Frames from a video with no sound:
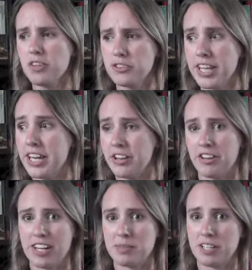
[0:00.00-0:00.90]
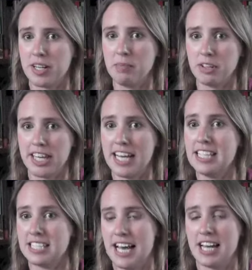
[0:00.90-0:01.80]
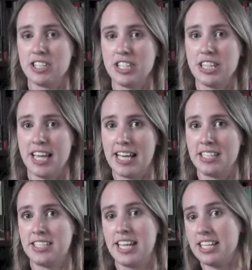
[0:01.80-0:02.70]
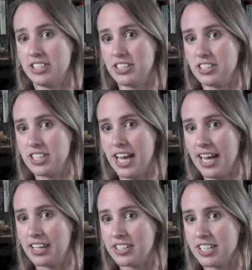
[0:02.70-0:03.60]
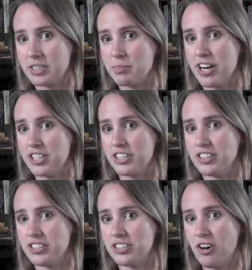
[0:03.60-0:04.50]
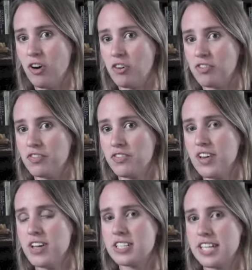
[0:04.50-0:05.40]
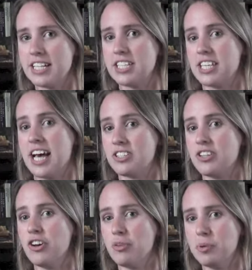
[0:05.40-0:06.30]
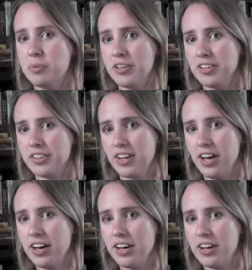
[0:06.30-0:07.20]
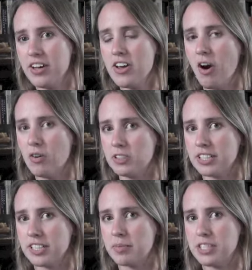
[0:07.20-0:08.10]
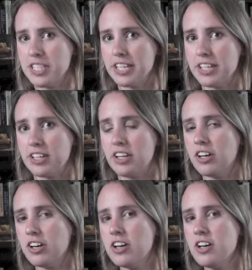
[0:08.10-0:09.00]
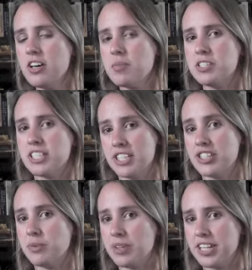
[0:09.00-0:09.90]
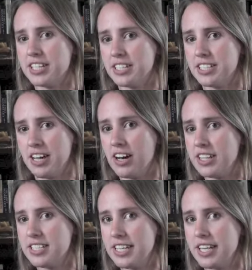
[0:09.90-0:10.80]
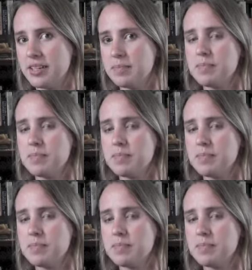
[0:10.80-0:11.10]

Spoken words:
So another aspect I'm looking at is actually their status and expressions of status as a nobleman, holding a particular position within society.